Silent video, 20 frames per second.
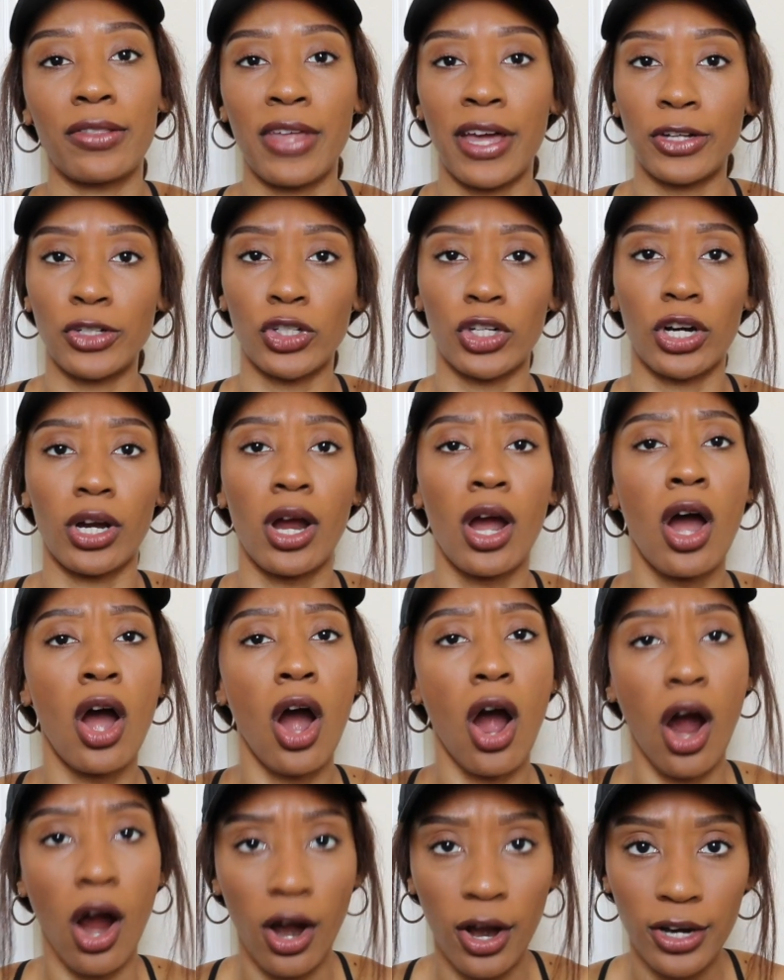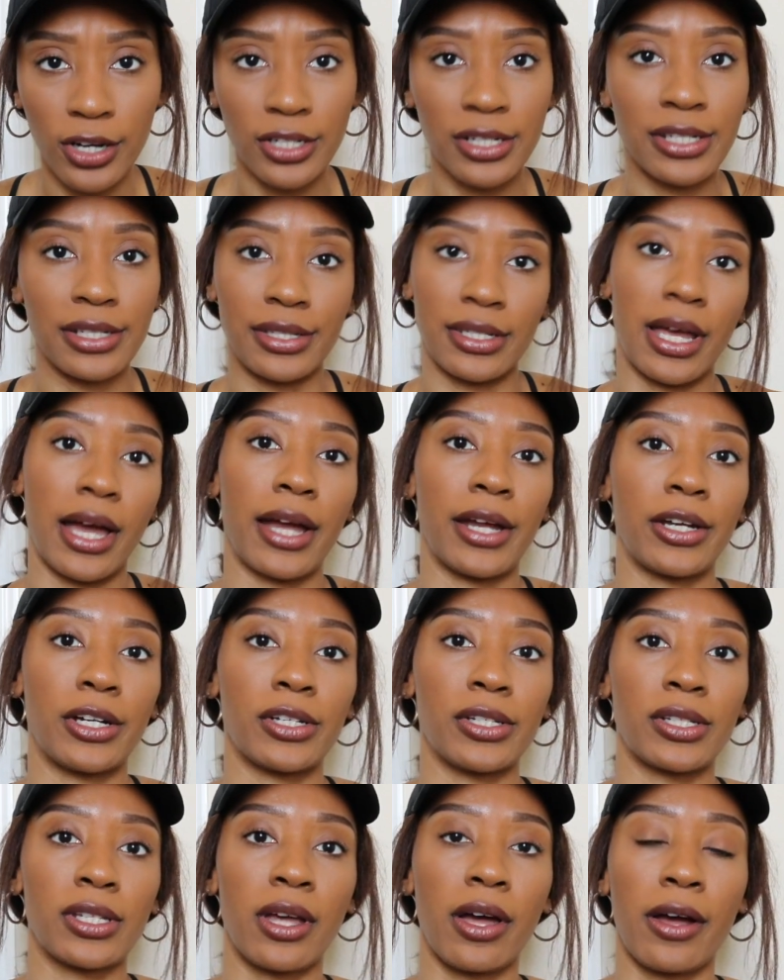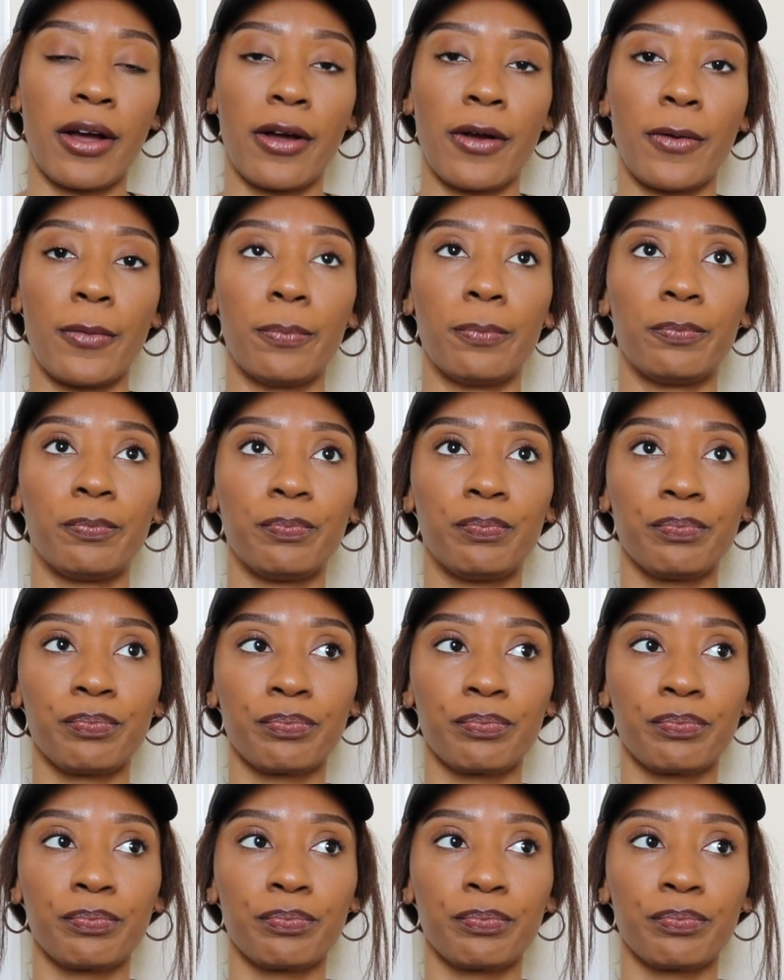that your heart desires. Um,